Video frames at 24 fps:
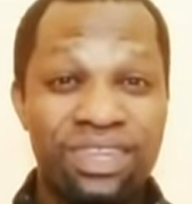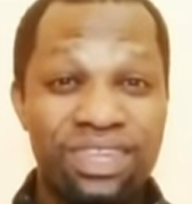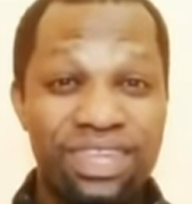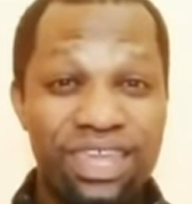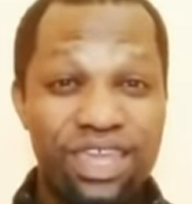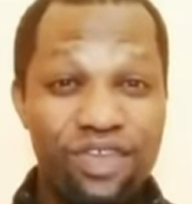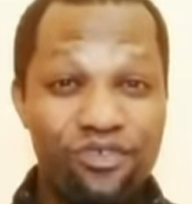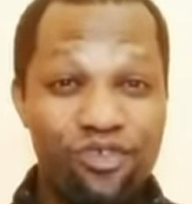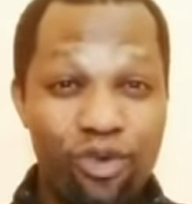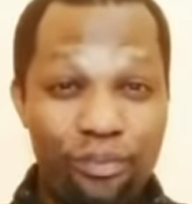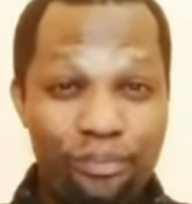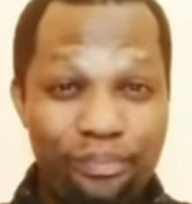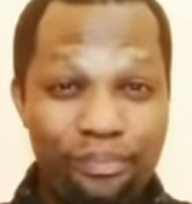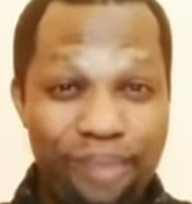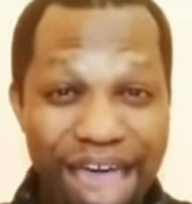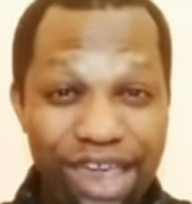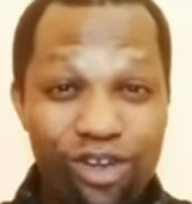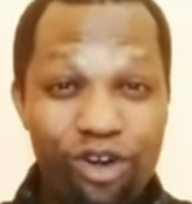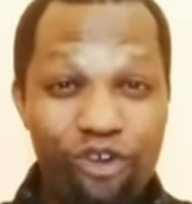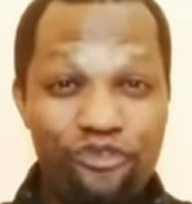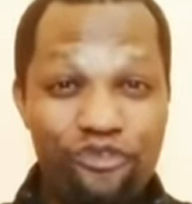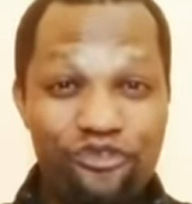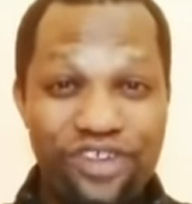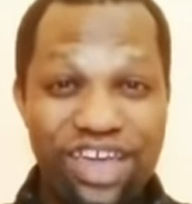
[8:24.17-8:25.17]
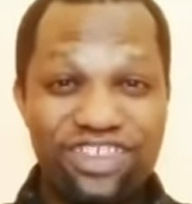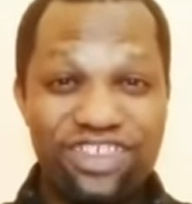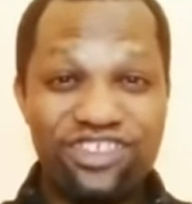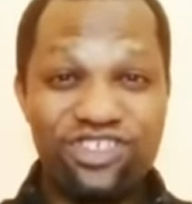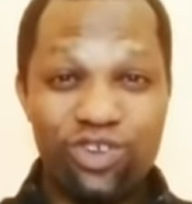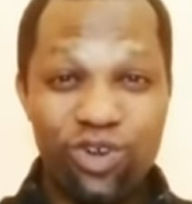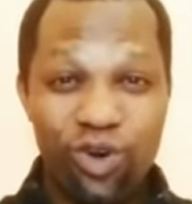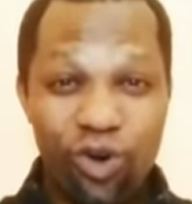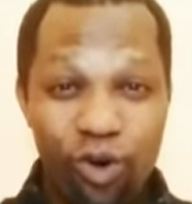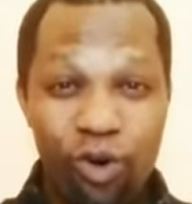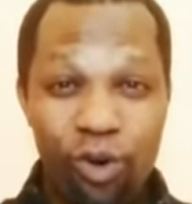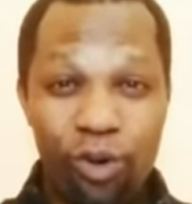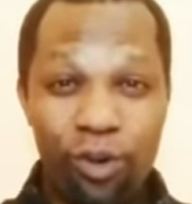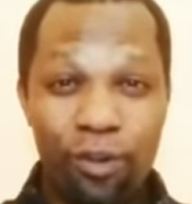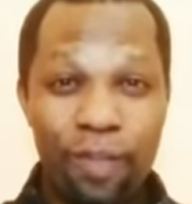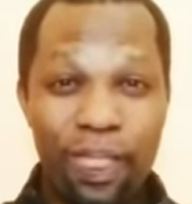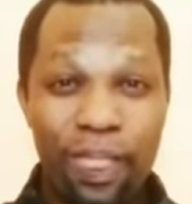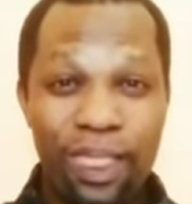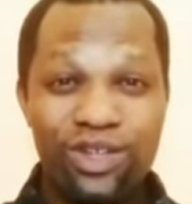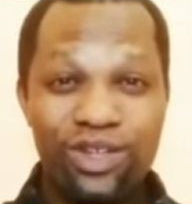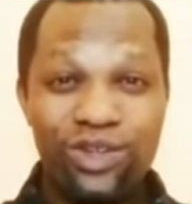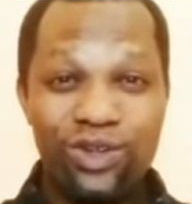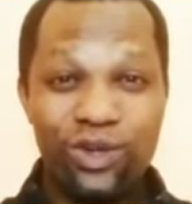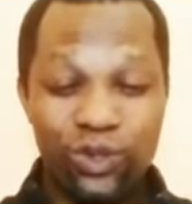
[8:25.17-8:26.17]
If you buy your first home,
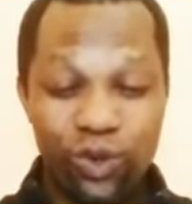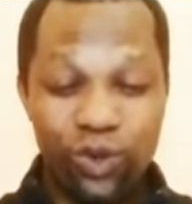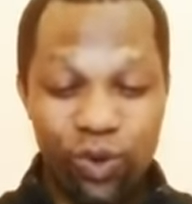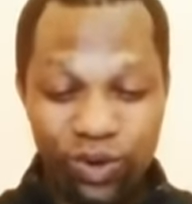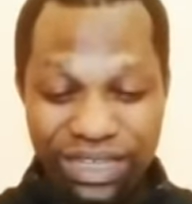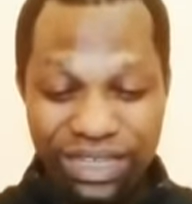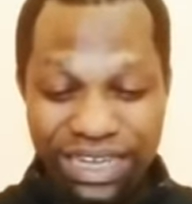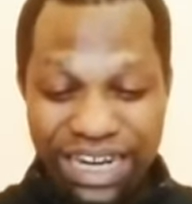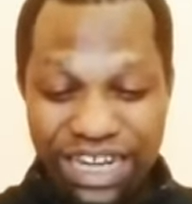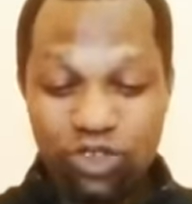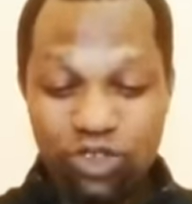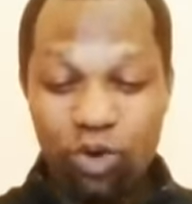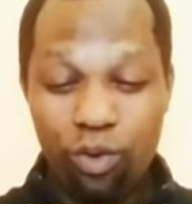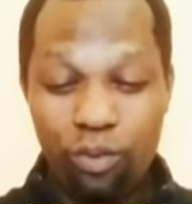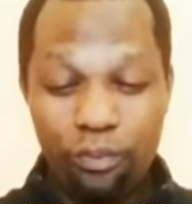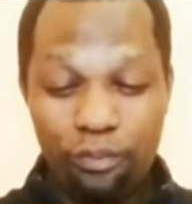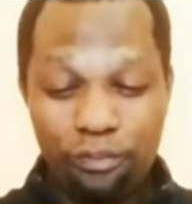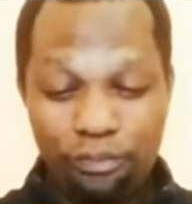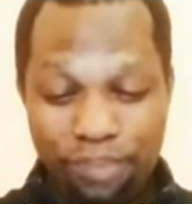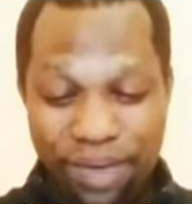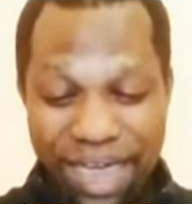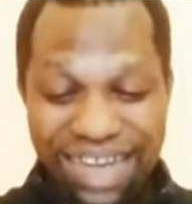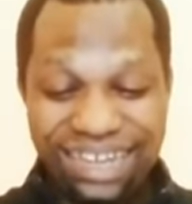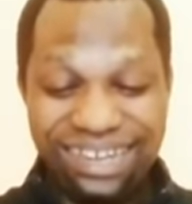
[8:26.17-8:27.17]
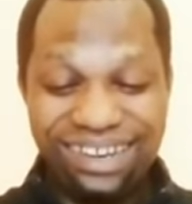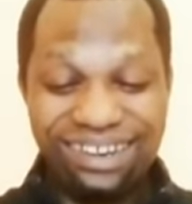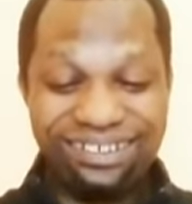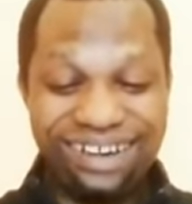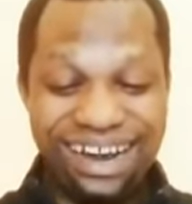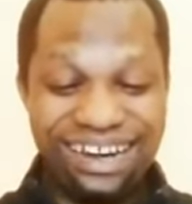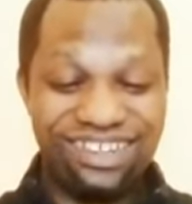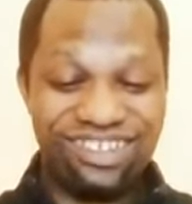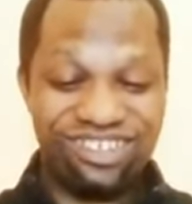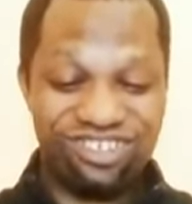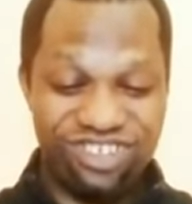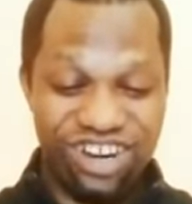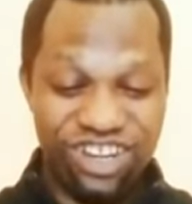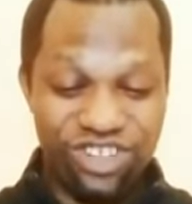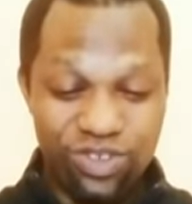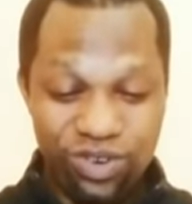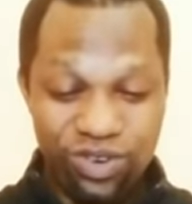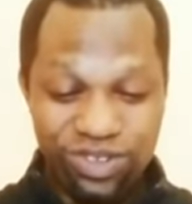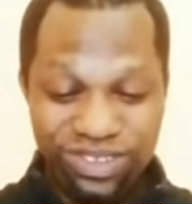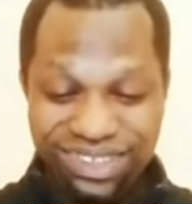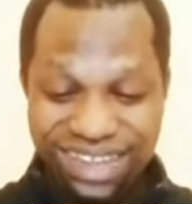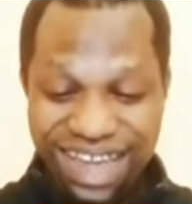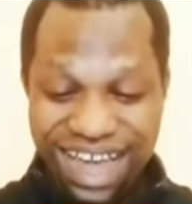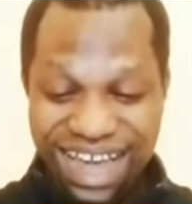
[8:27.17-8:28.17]
you don't need to pay the
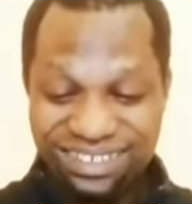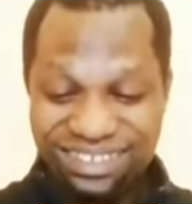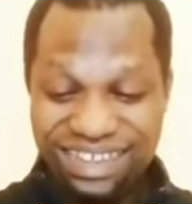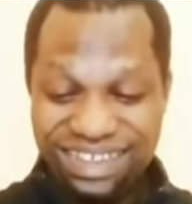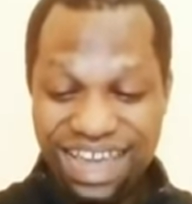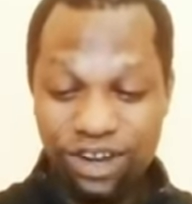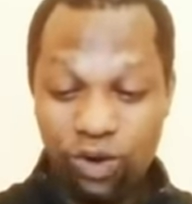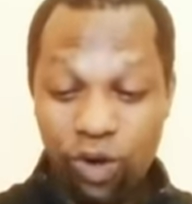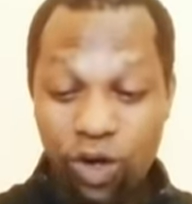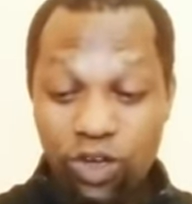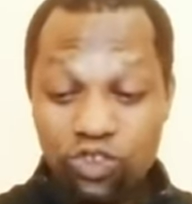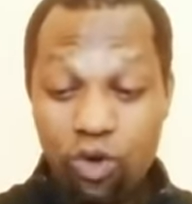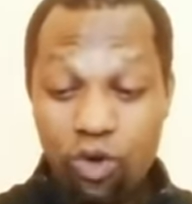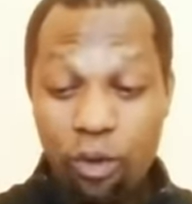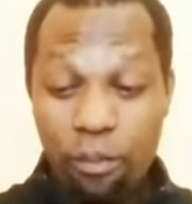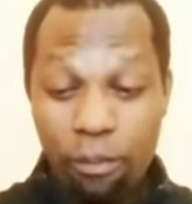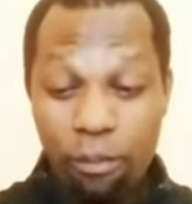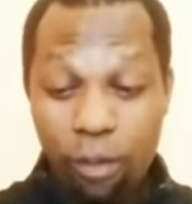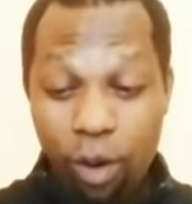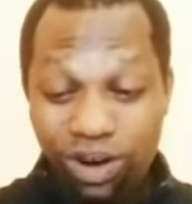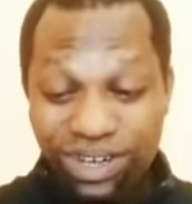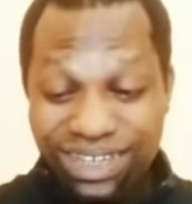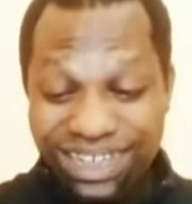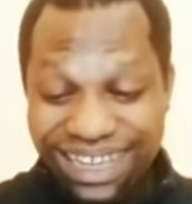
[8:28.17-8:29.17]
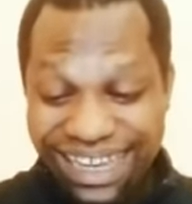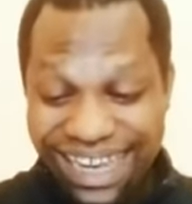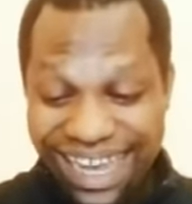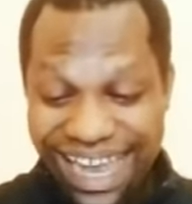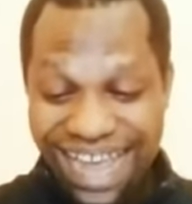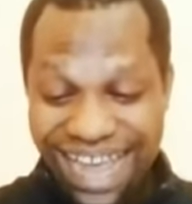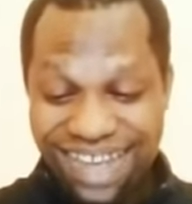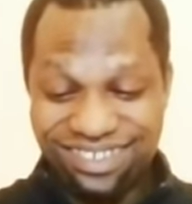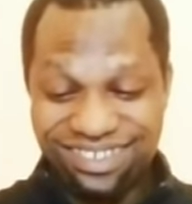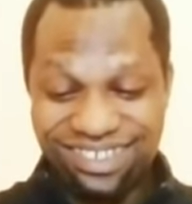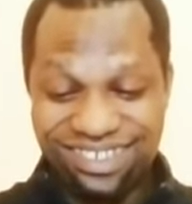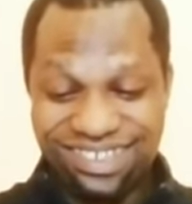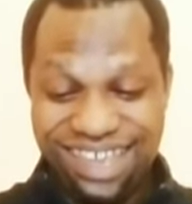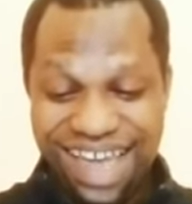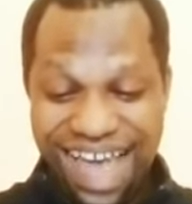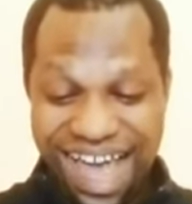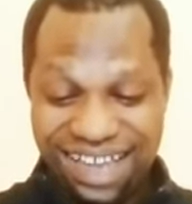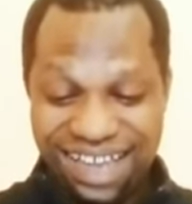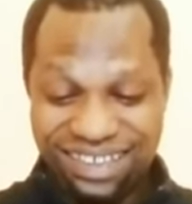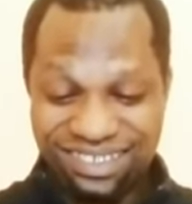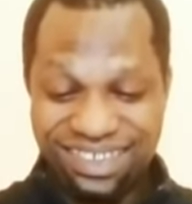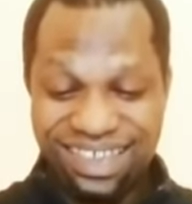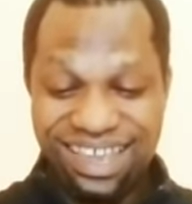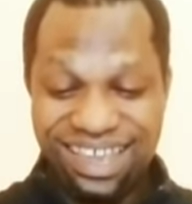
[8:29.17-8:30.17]
registration tax and also mortgage
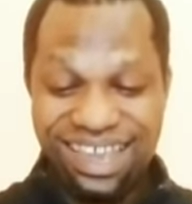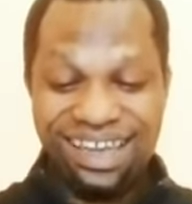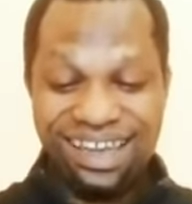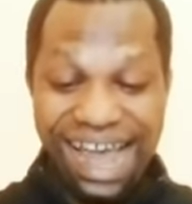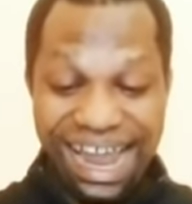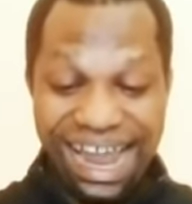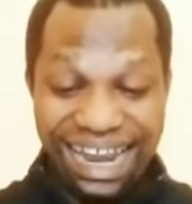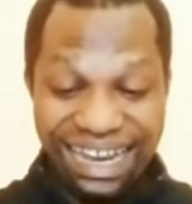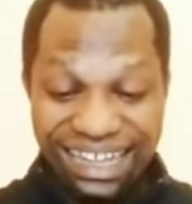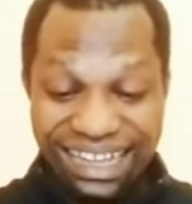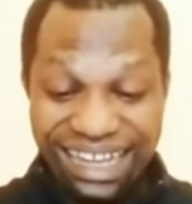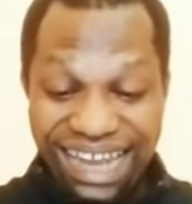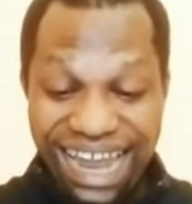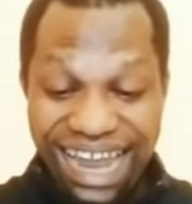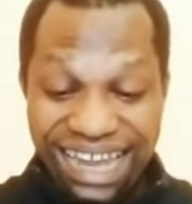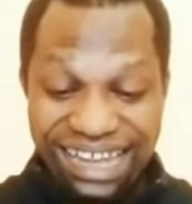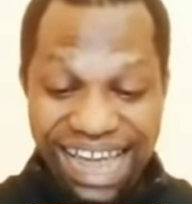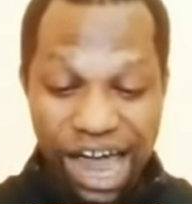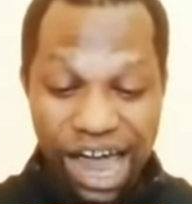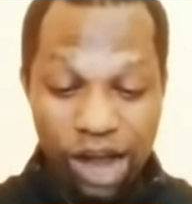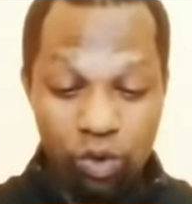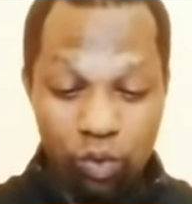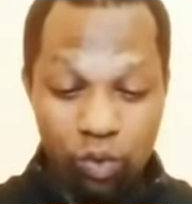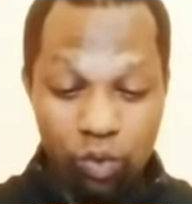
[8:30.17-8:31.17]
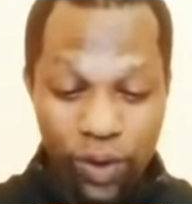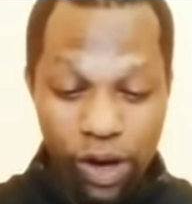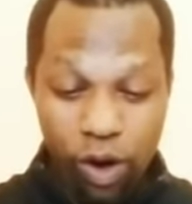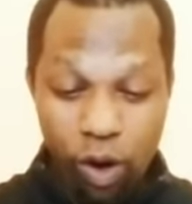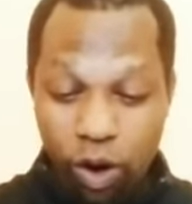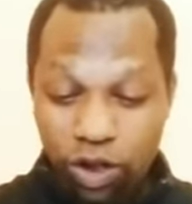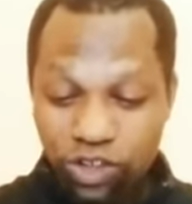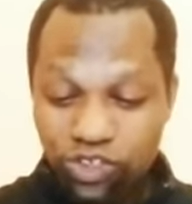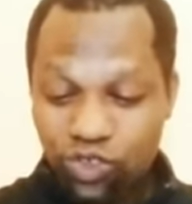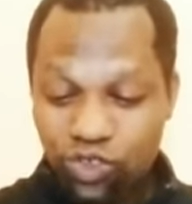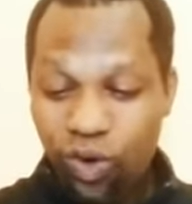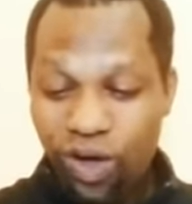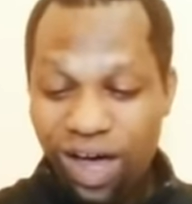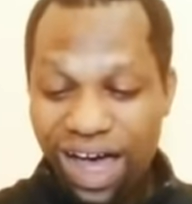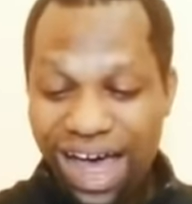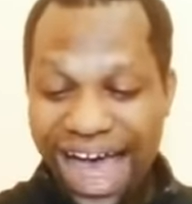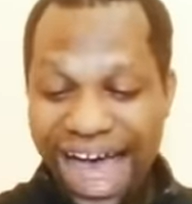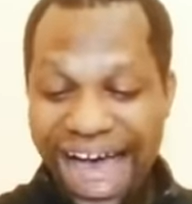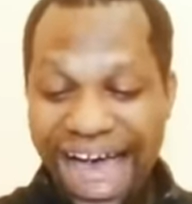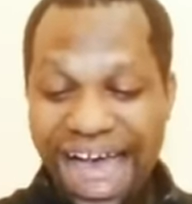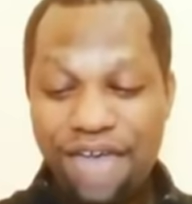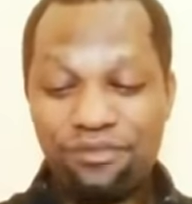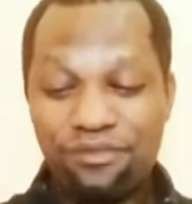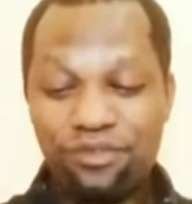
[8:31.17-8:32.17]
tax and land, and we also
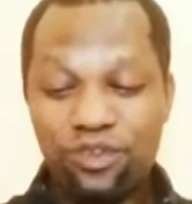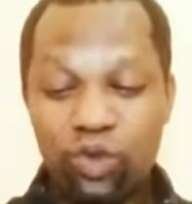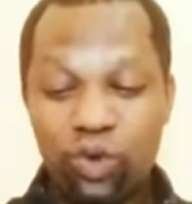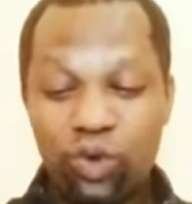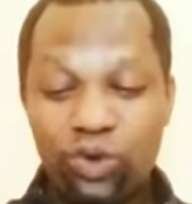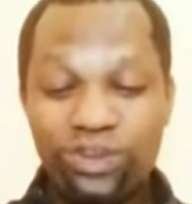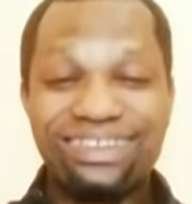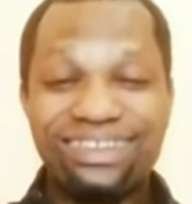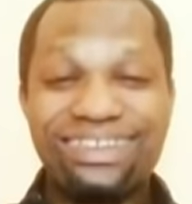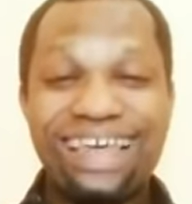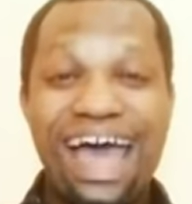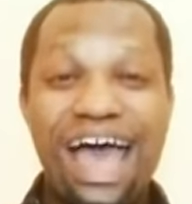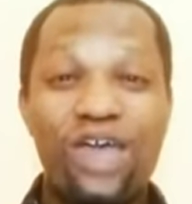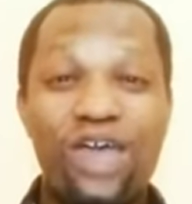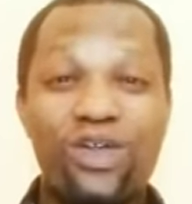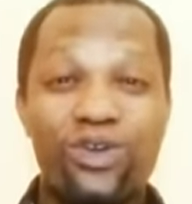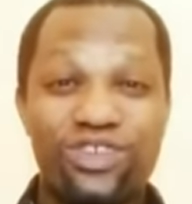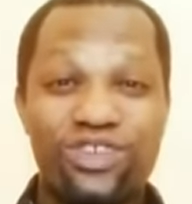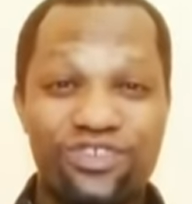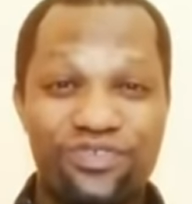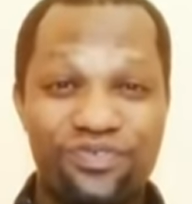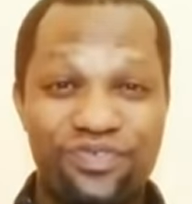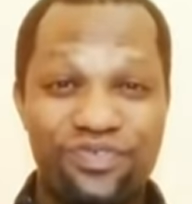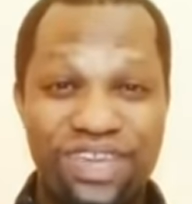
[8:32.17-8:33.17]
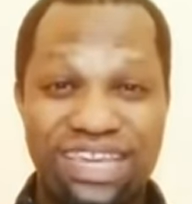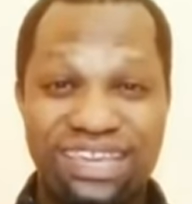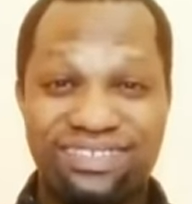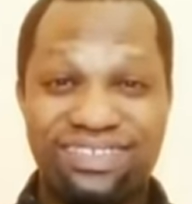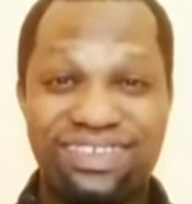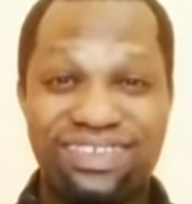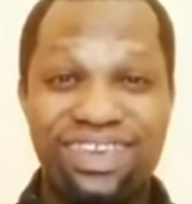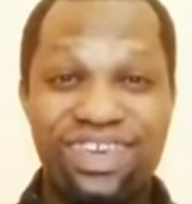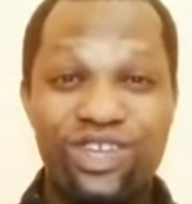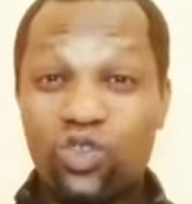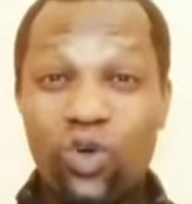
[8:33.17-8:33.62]
have notarial fees.